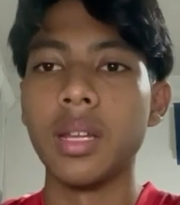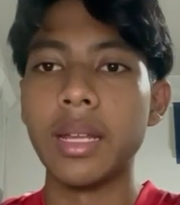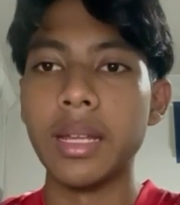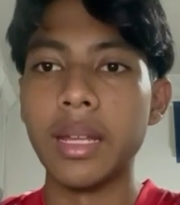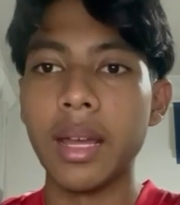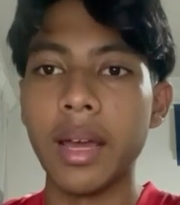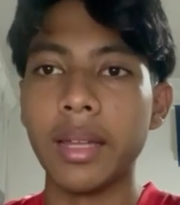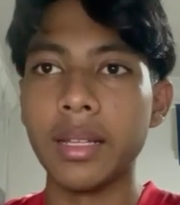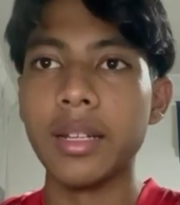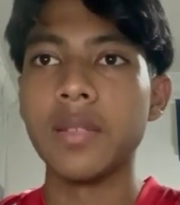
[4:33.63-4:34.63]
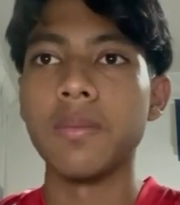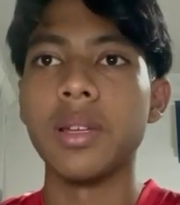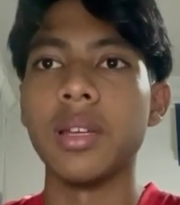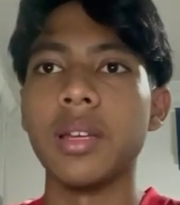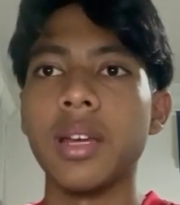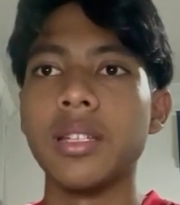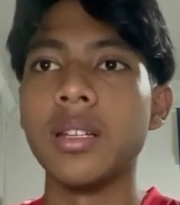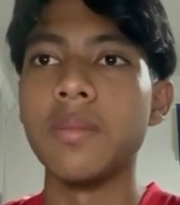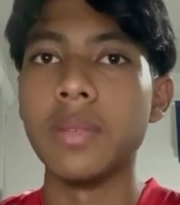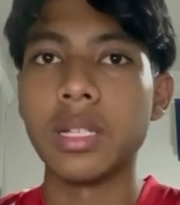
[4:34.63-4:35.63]
the athletes may
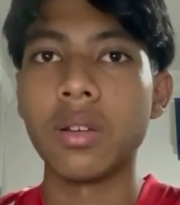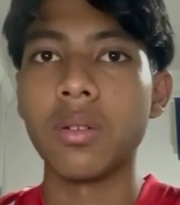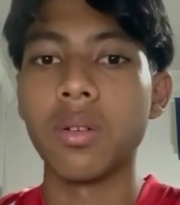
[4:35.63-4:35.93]
actually miss out